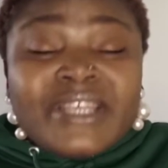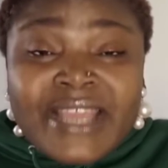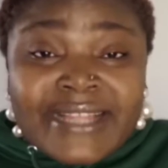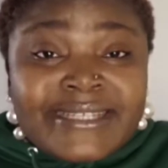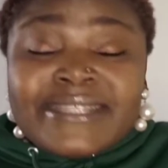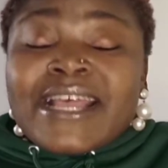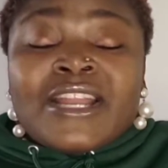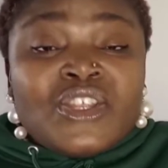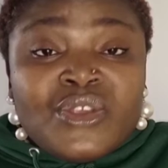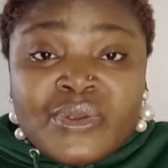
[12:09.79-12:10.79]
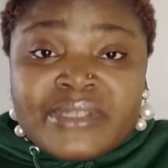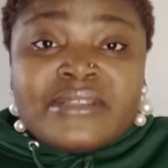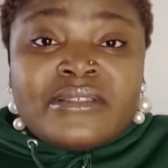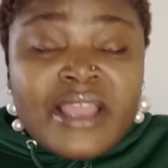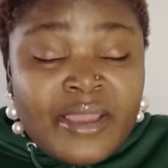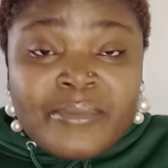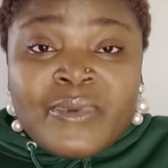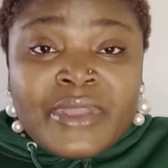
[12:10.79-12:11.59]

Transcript: get it and use them.